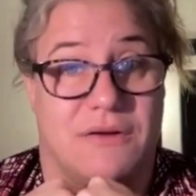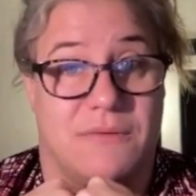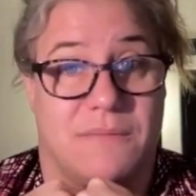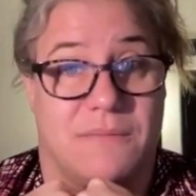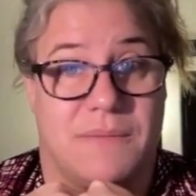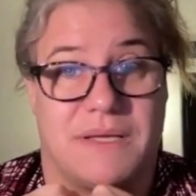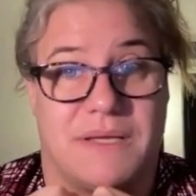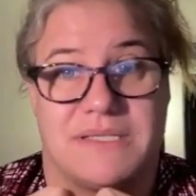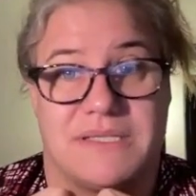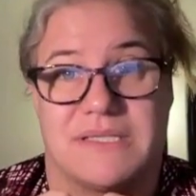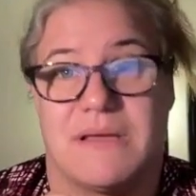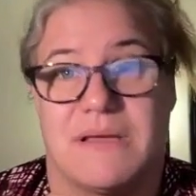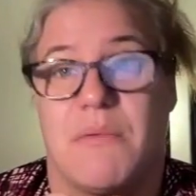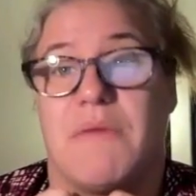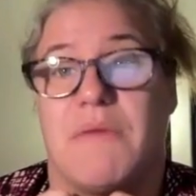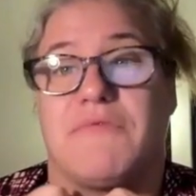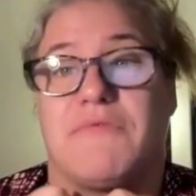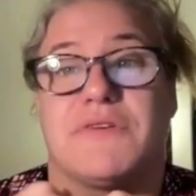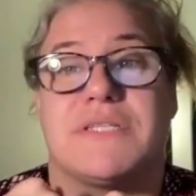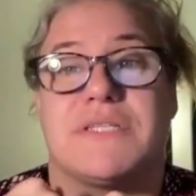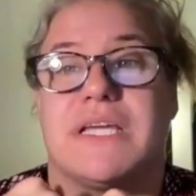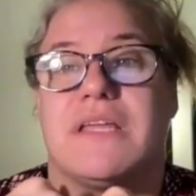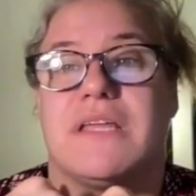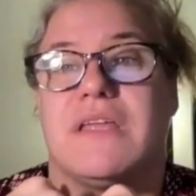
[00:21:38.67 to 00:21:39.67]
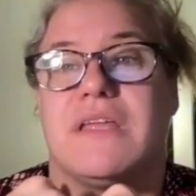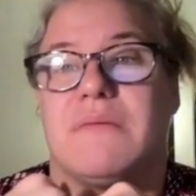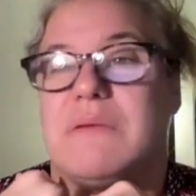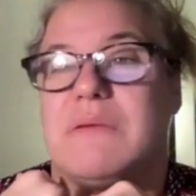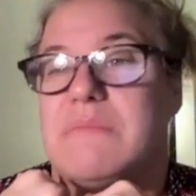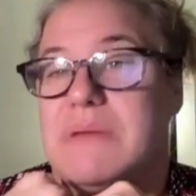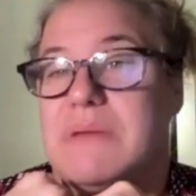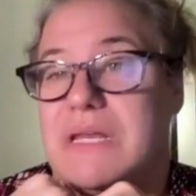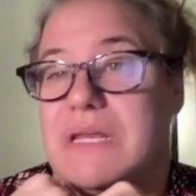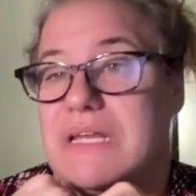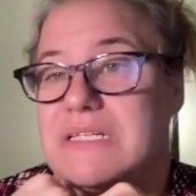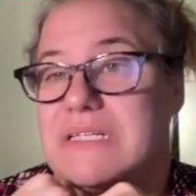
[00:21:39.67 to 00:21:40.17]
has come up for sale that I've been
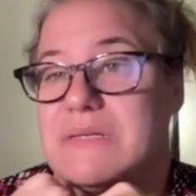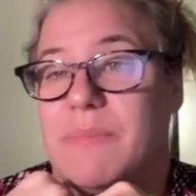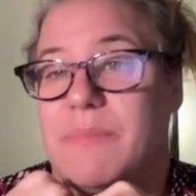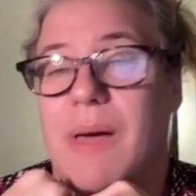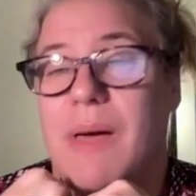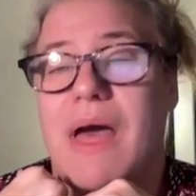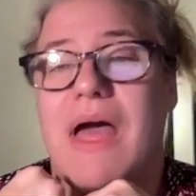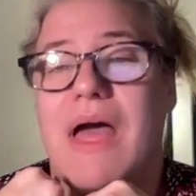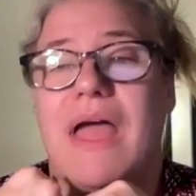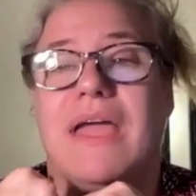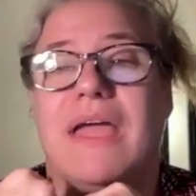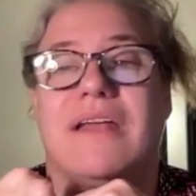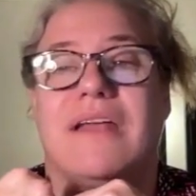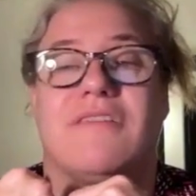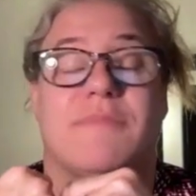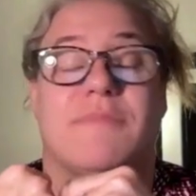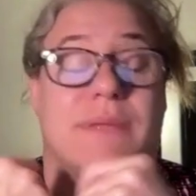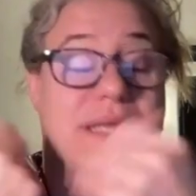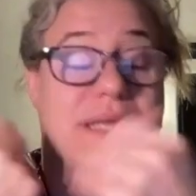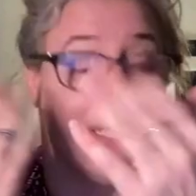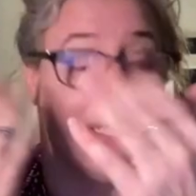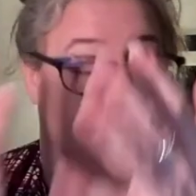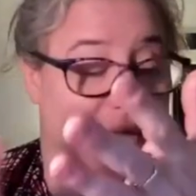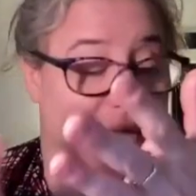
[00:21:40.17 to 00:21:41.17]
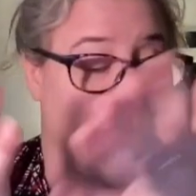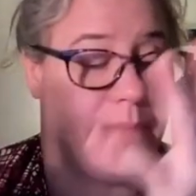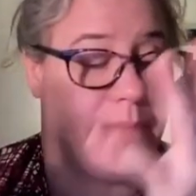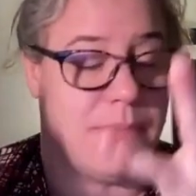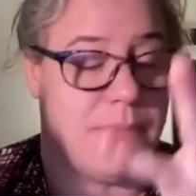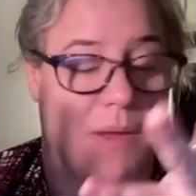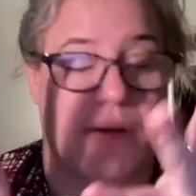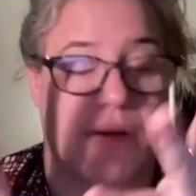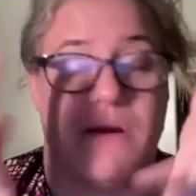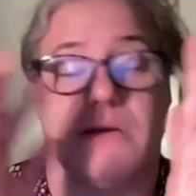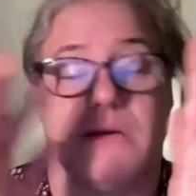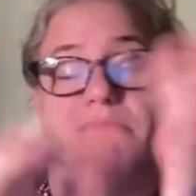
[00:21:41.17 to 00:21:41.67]
meaning to buy. And I've been like, yep,
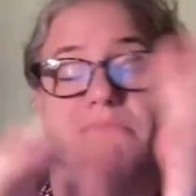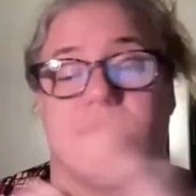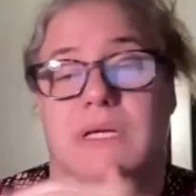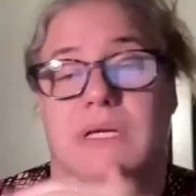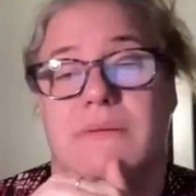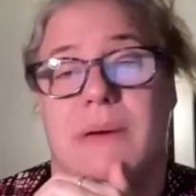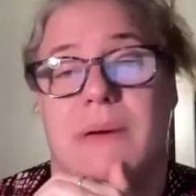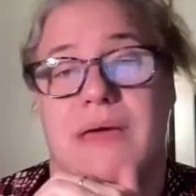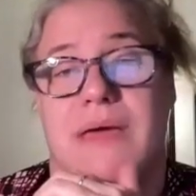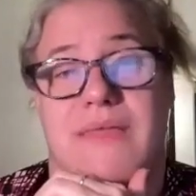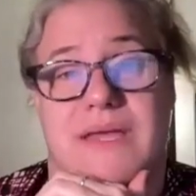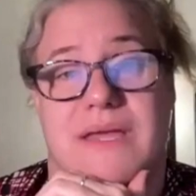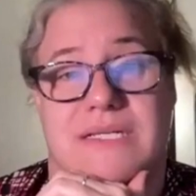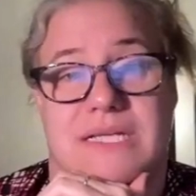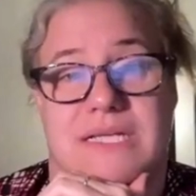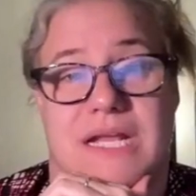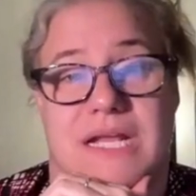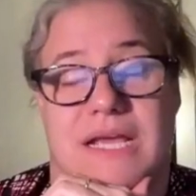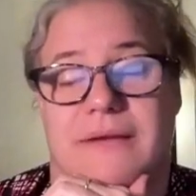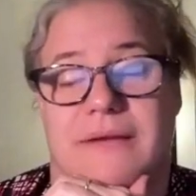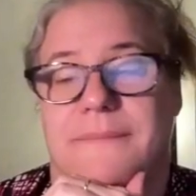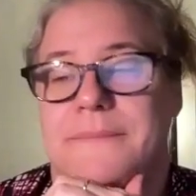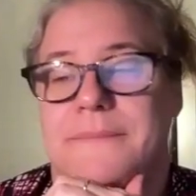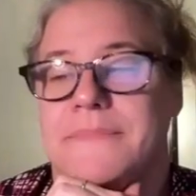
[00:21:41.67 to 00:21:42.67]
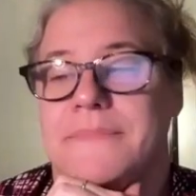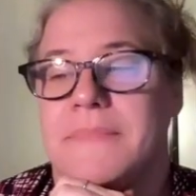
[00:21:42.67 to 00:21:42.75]
all right, I'm going to buy that today.